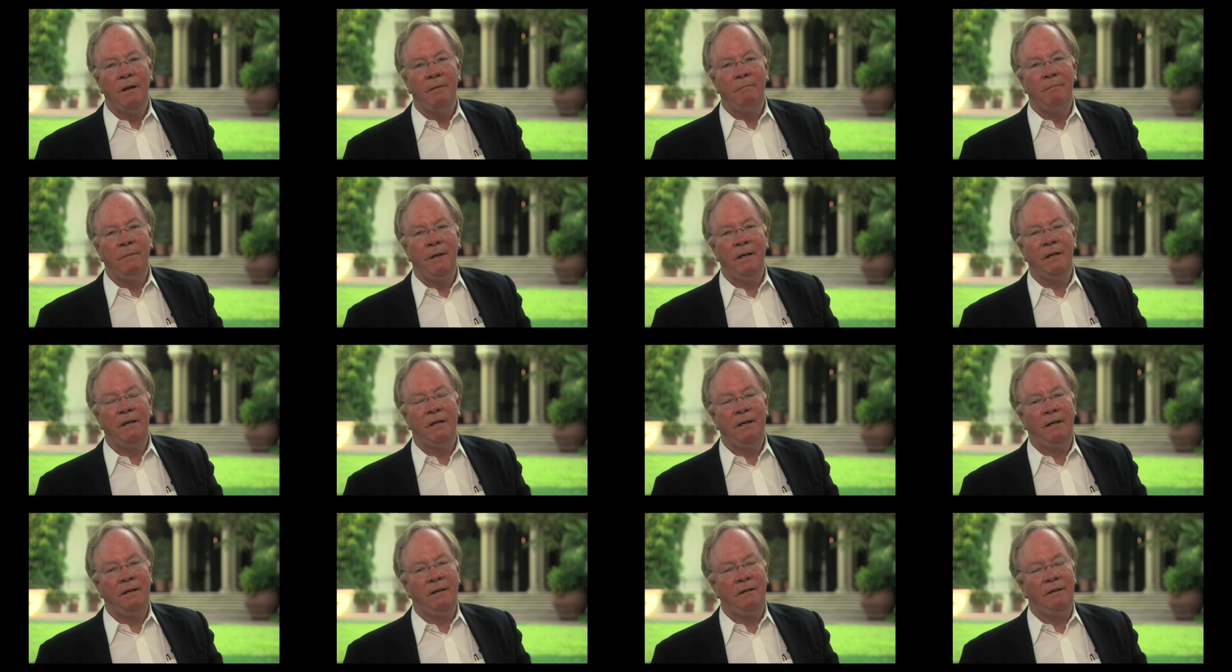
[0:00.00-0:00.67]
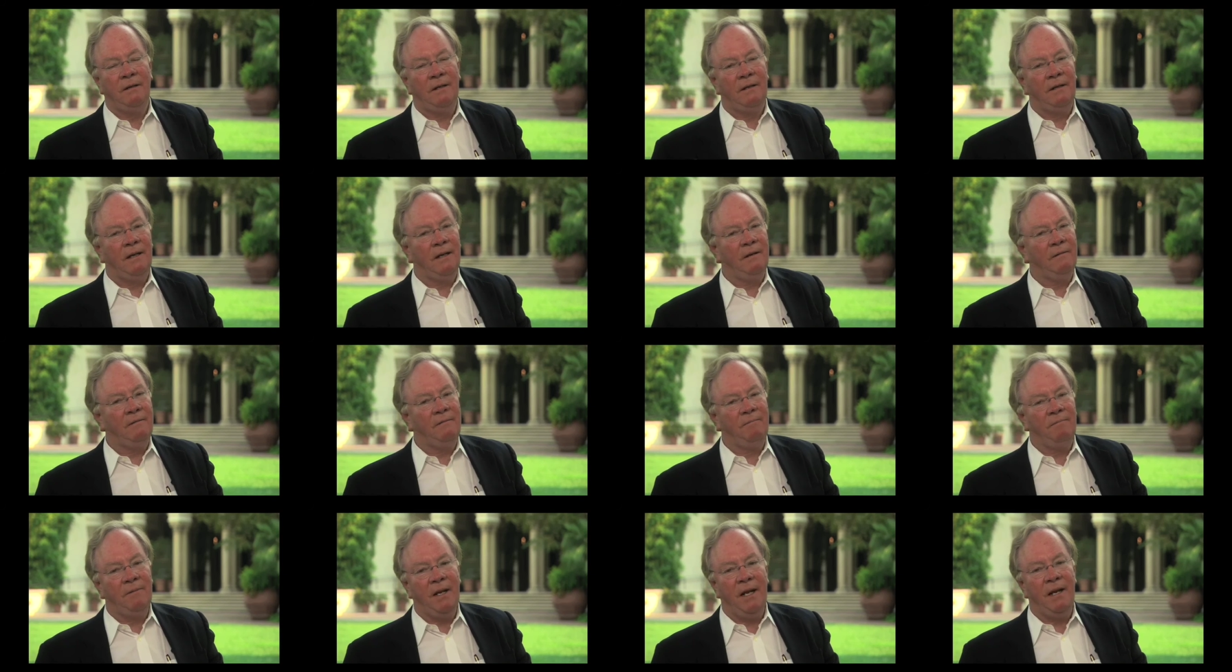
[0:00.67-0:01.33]
But
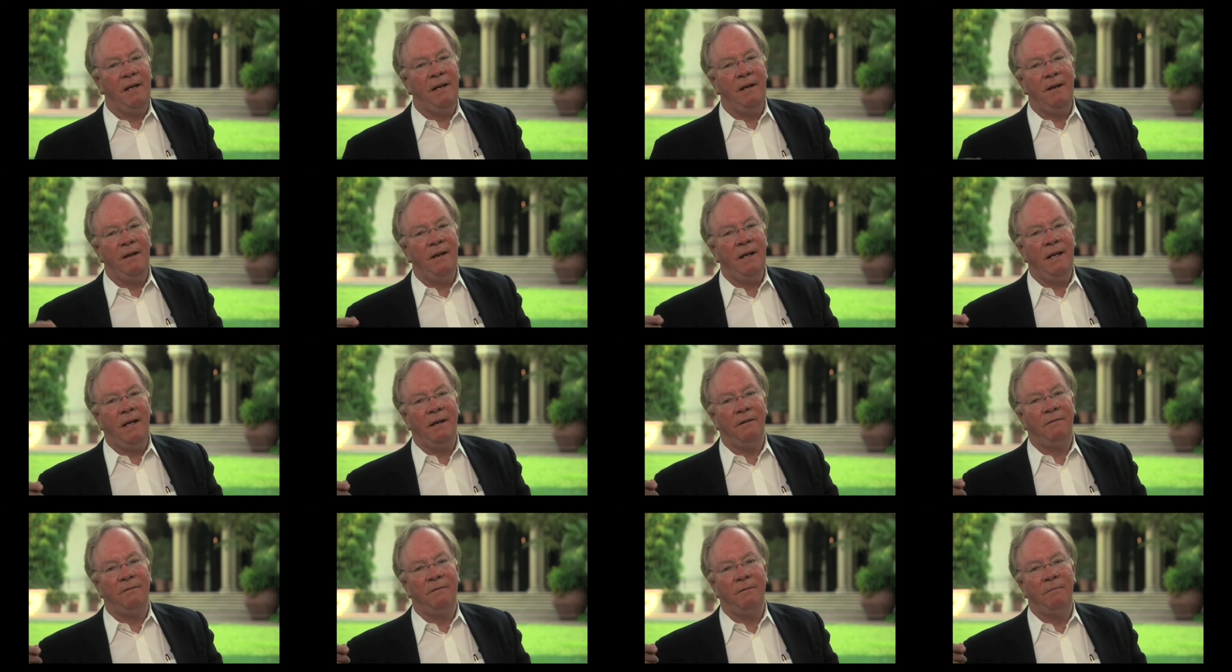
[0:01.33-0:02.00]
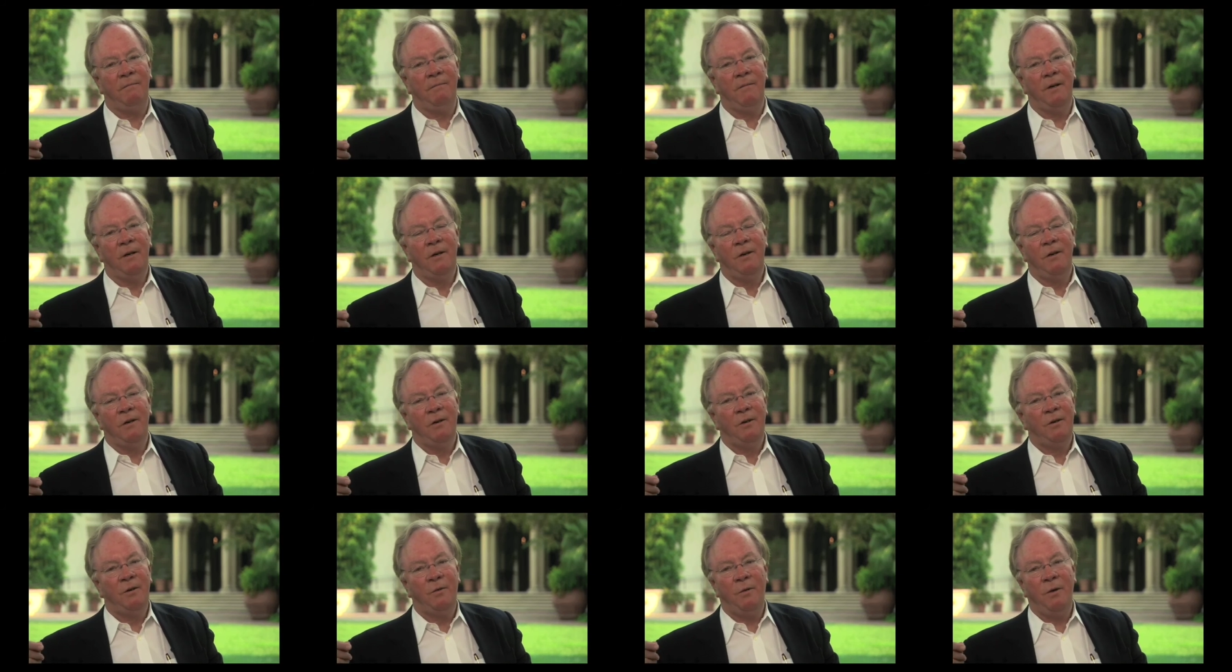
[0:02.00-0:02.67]
taking that from
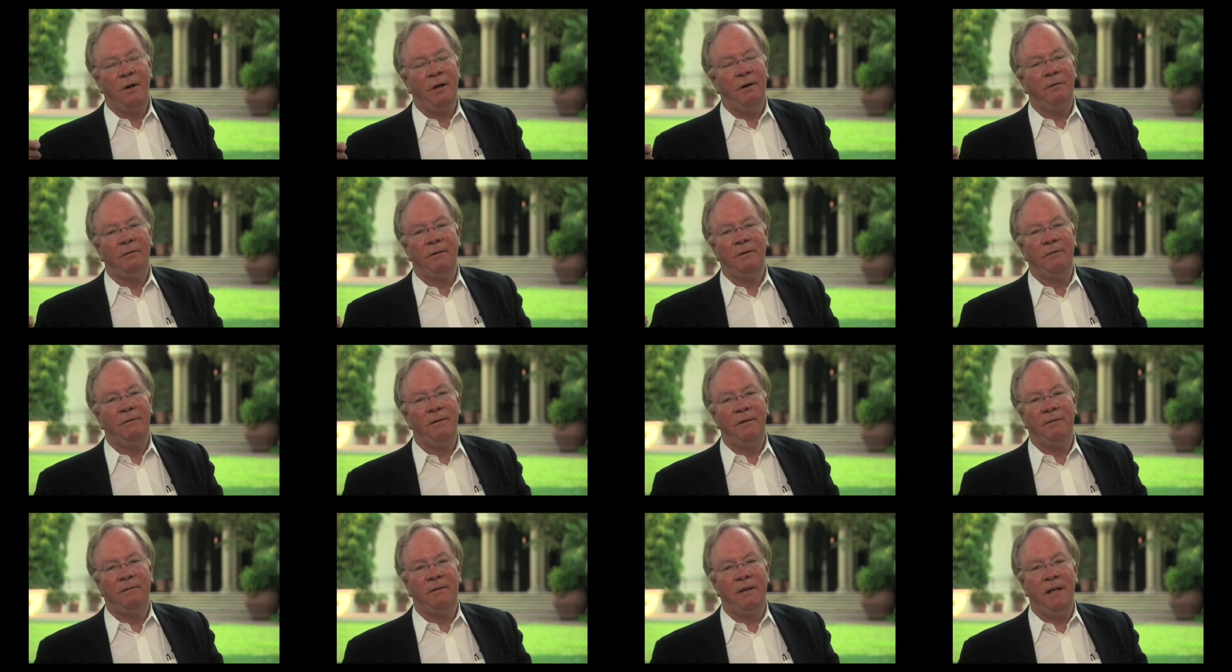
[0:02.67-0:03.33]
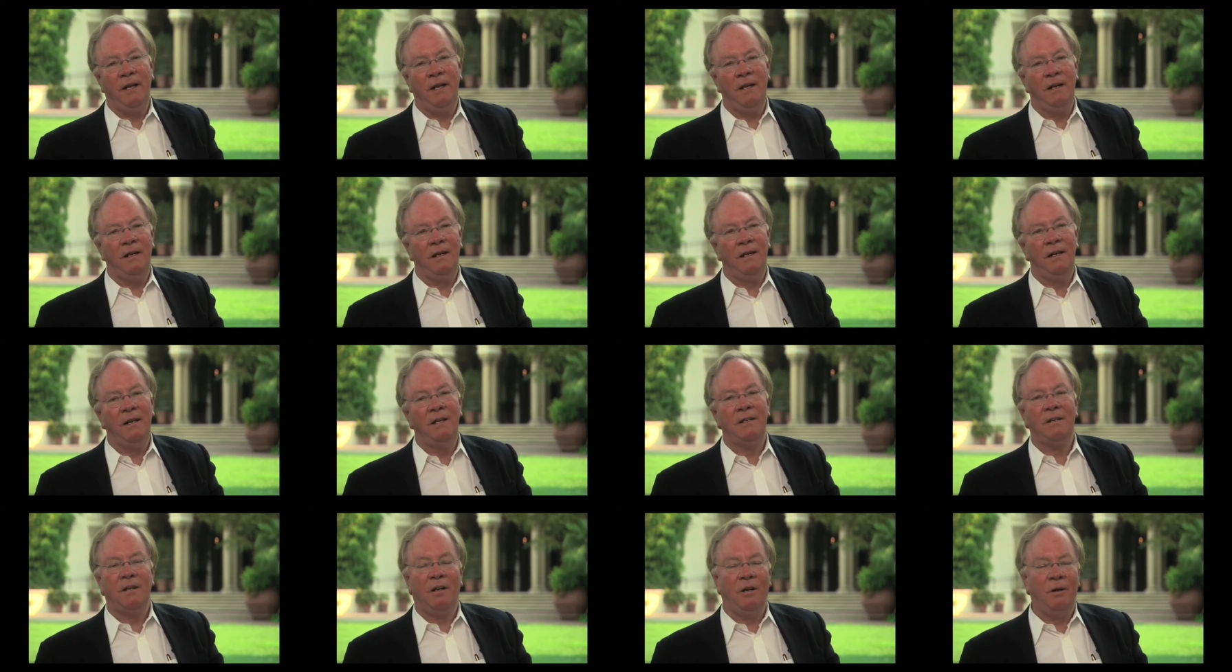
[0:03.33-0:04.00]
12 to 15
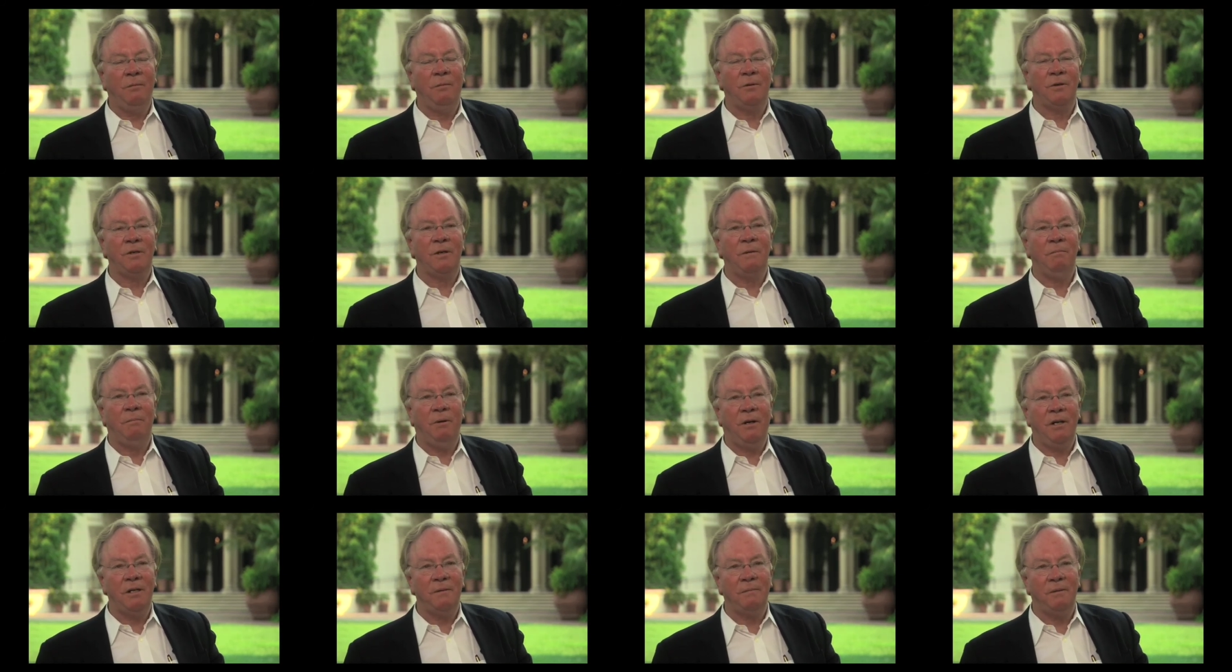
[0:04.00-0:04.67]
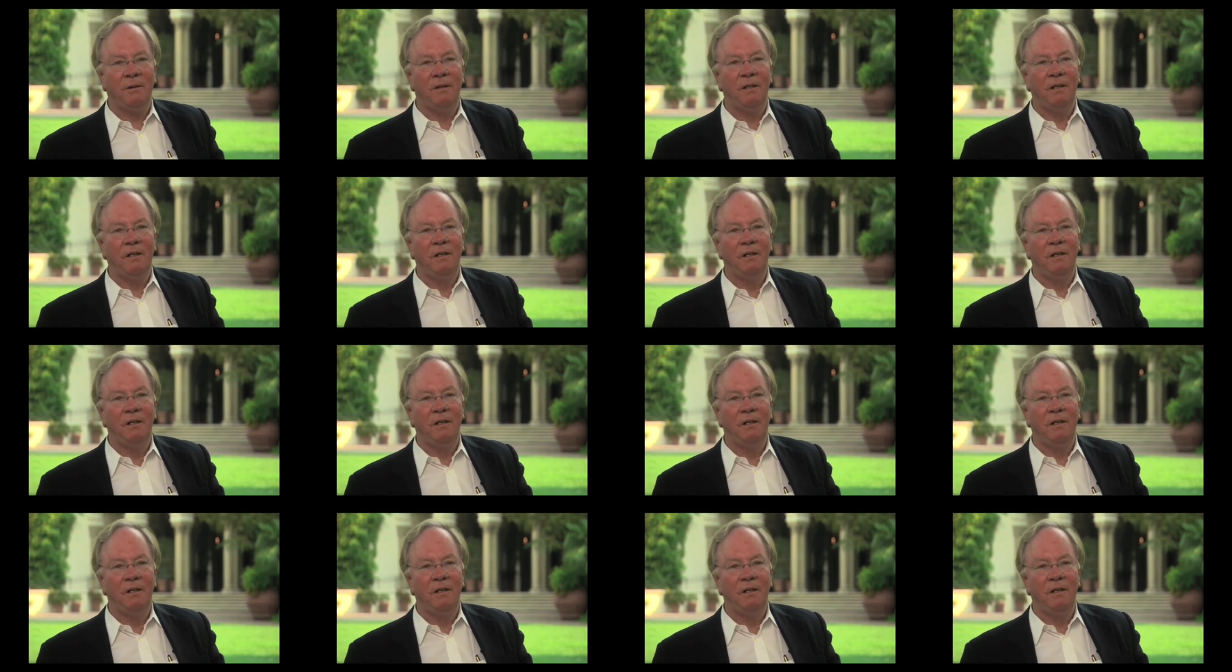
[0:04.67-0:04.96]
is almost impossible.